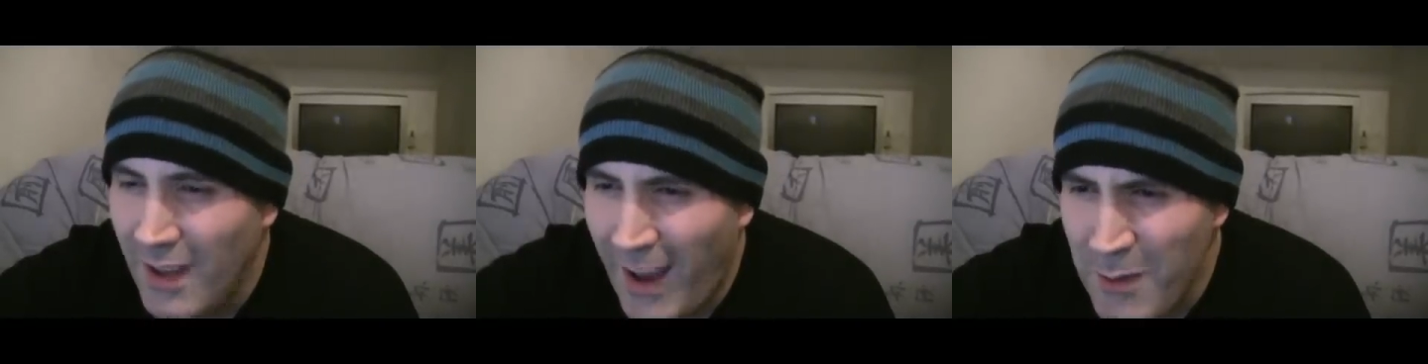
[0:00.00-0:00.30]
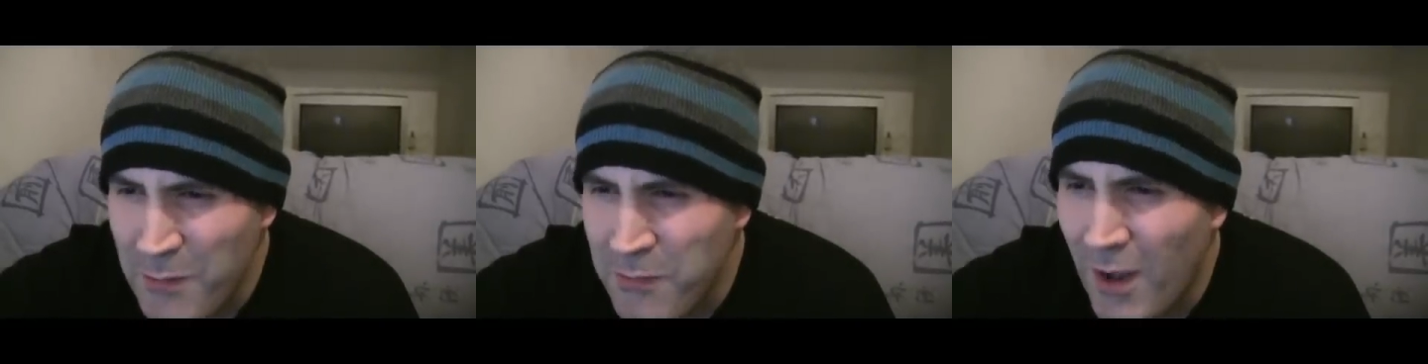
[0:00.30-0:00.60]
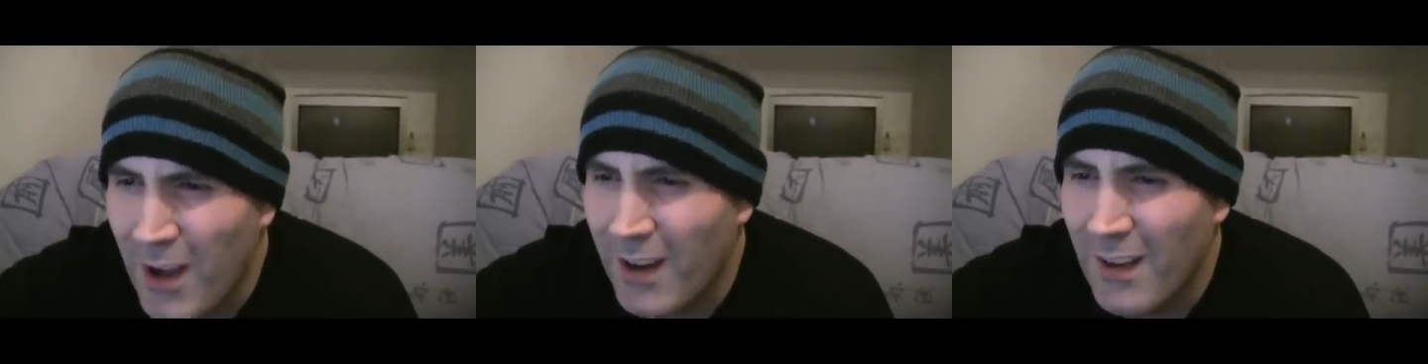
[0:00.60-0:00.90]
How the
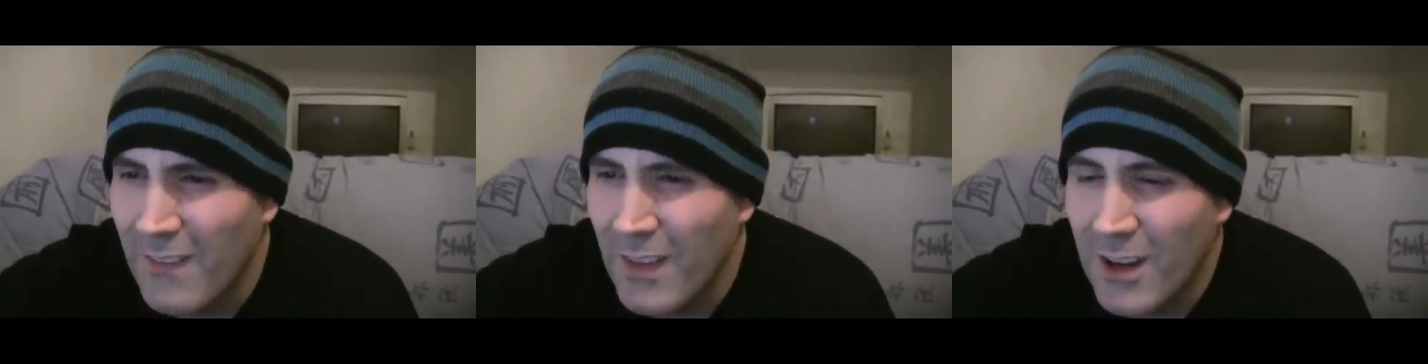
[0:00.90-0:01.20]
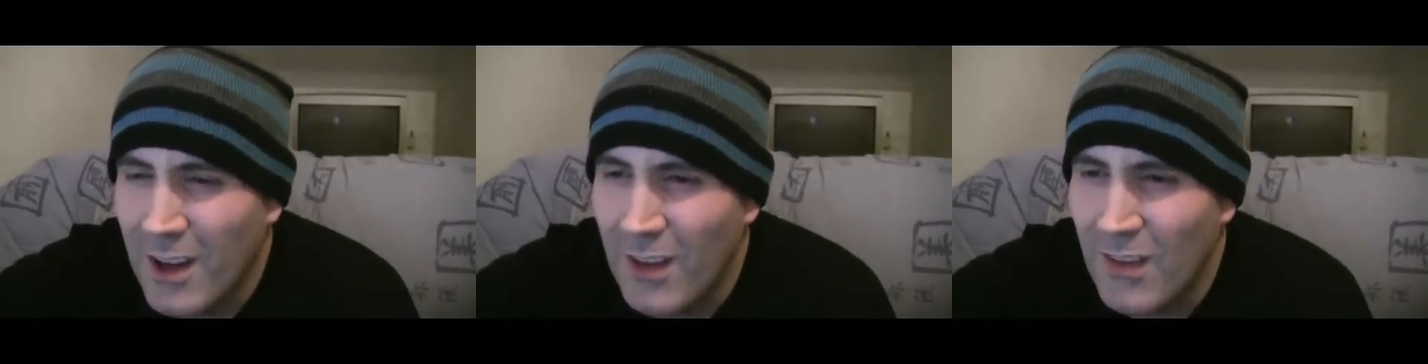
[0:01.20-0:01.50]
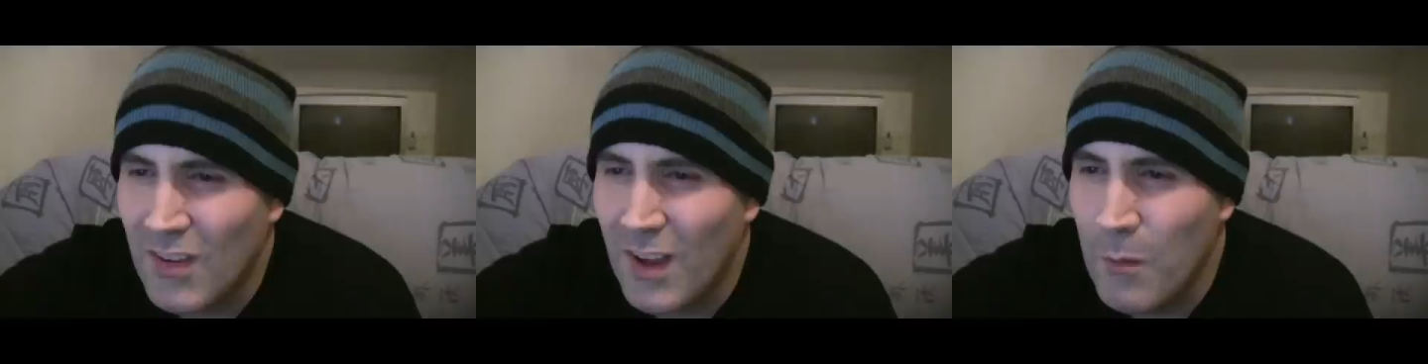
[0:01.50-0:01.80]
fuck can
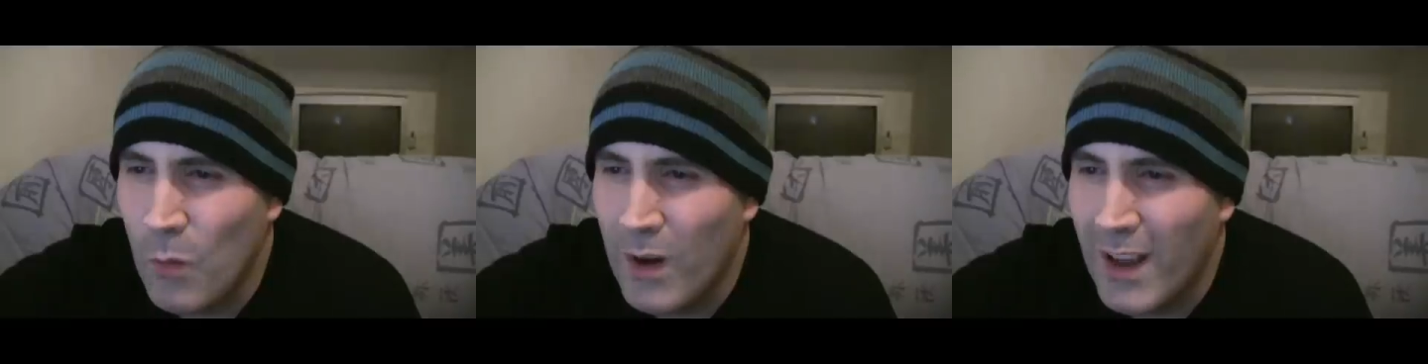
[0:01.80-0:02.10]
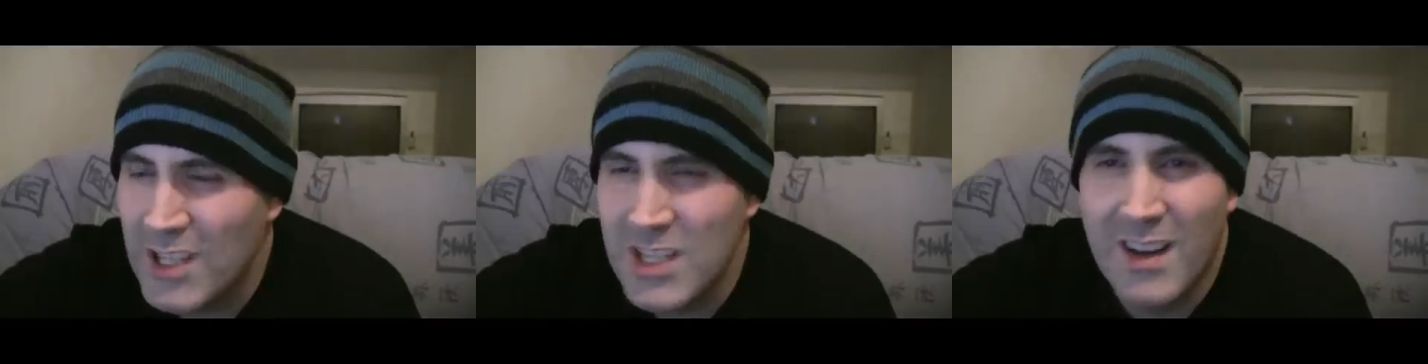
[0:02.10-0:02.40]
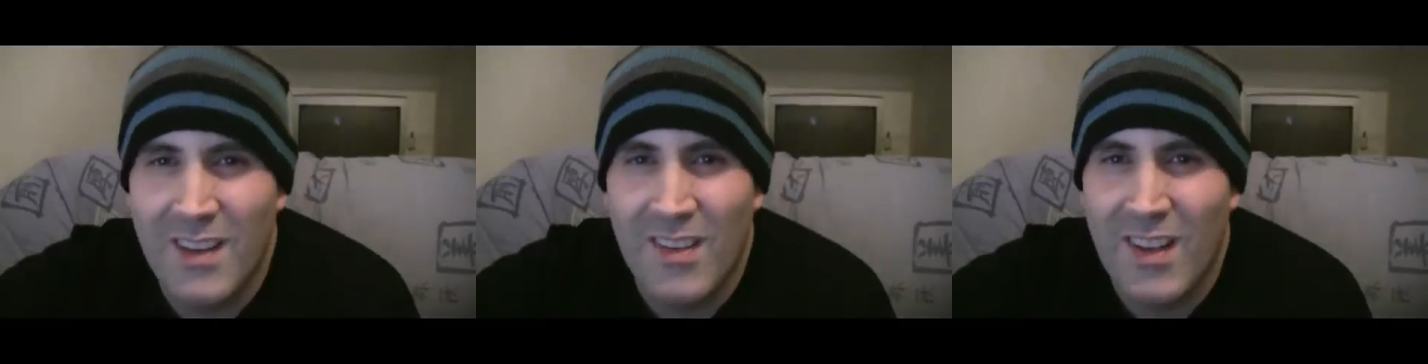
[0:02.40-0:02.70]
someone actually
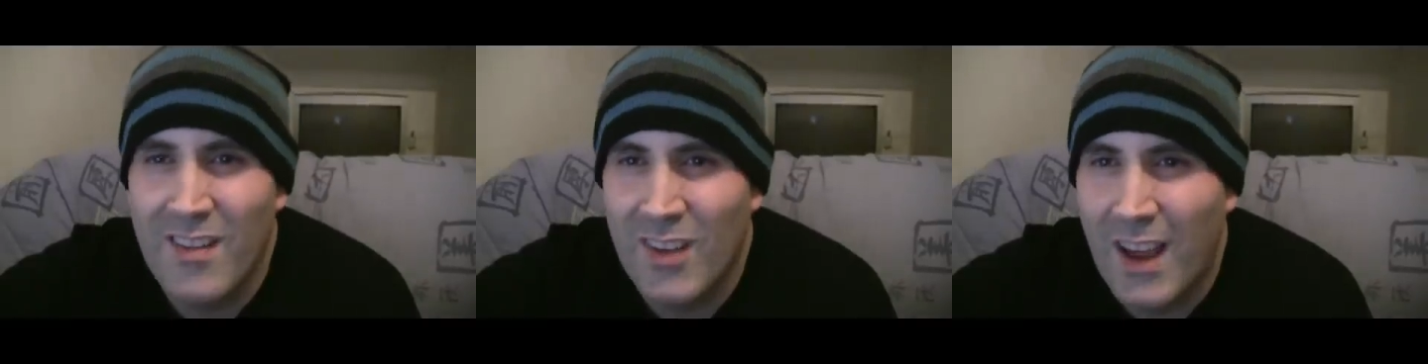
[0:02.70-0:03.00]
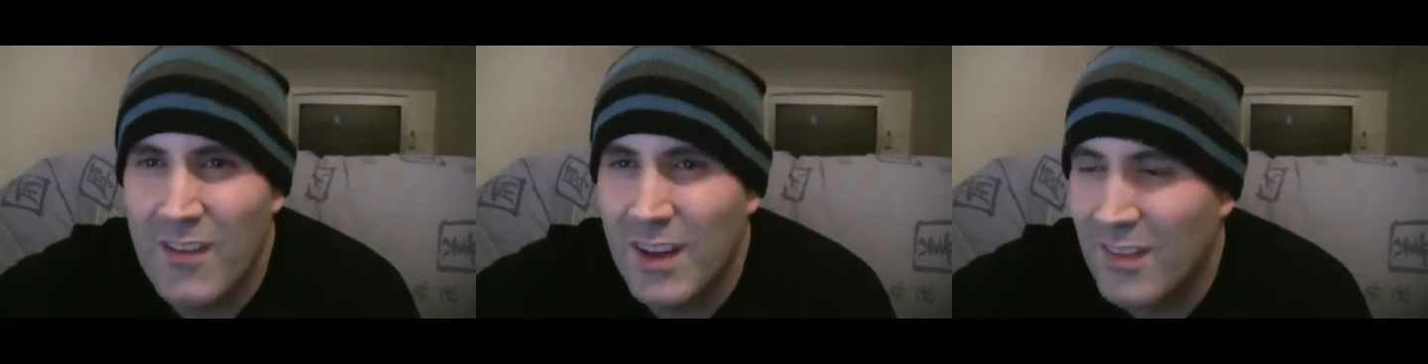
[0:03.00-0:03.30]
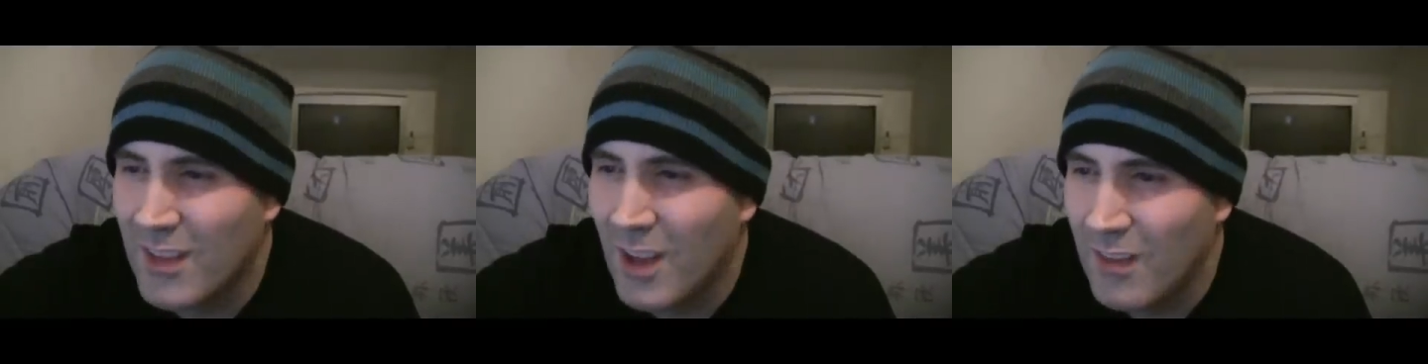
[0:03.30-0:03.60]
consent to having
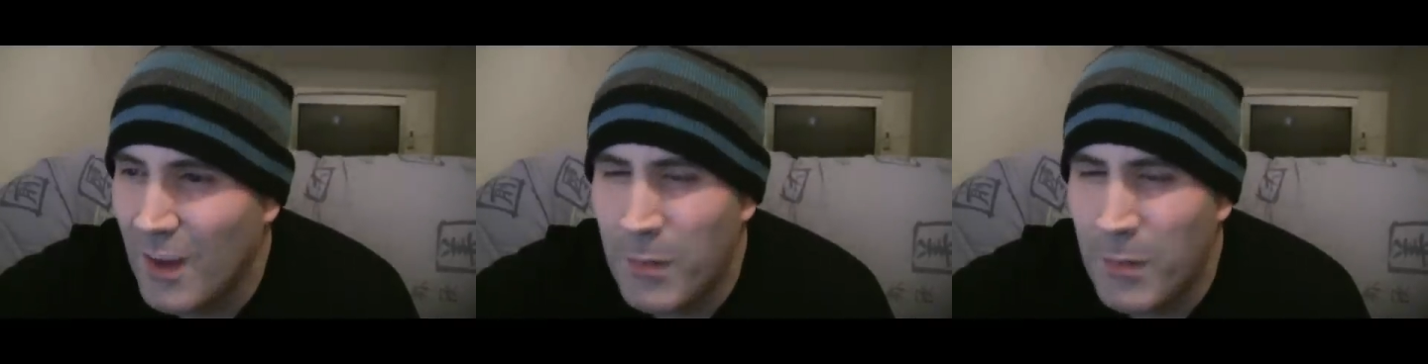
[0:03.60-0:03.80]
this done?